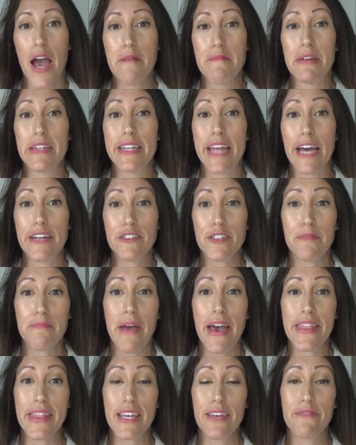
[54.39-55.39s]
I'm a
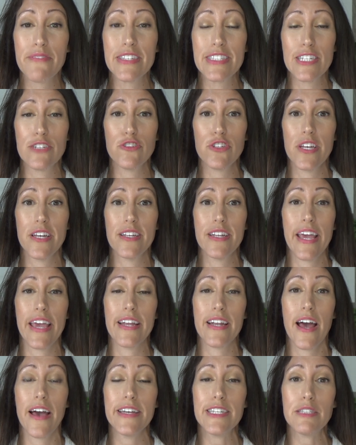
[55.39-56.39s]
naturopathic physician
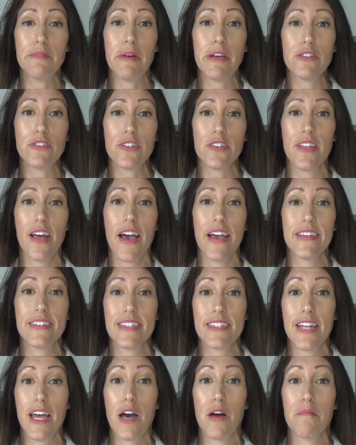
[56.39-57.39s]
and I specialize
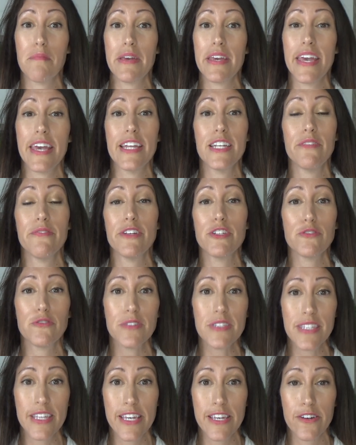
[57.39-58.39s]
in helping
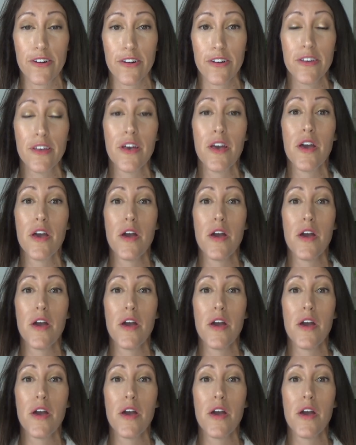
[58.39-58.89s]
individuals heal